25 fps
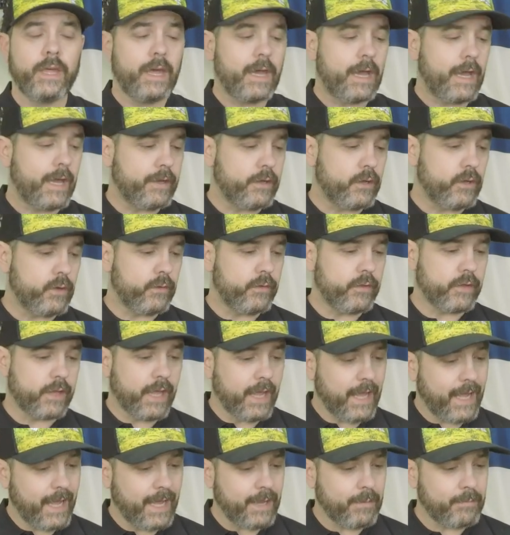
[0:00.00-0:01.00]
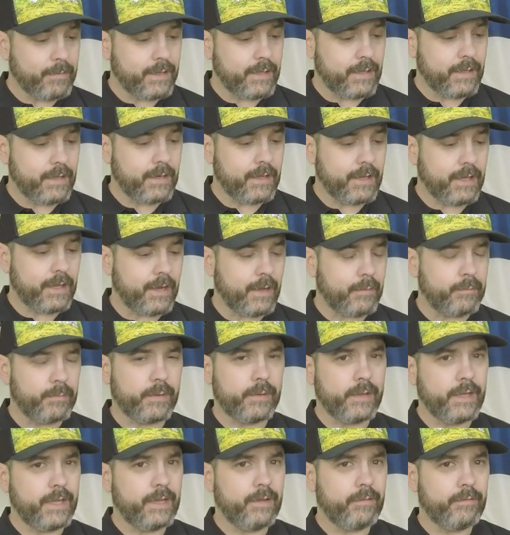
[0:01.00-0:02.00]
I know the Caiman, and I
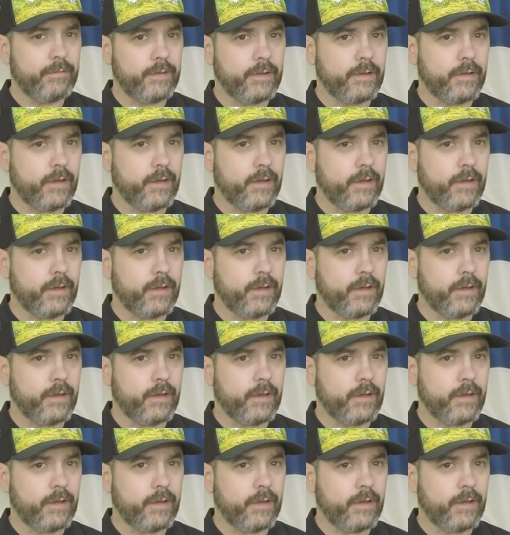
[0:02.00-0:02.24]
believe the